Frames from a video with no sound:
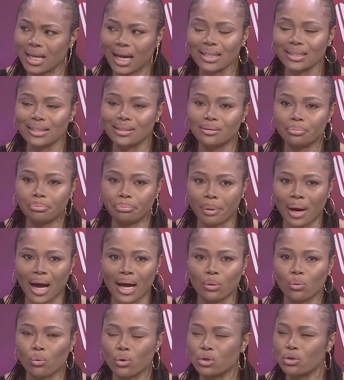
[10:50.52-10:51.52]
that ban
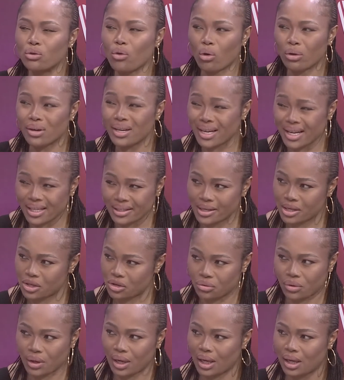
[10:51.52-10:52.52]
was unnecessary.
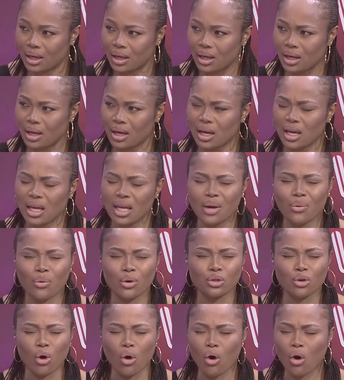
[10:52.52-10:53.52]
Totally unnecessary. It
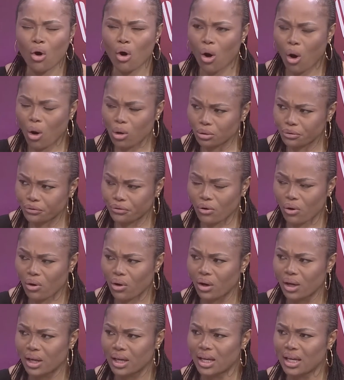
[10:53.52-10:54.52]
was uncalled for.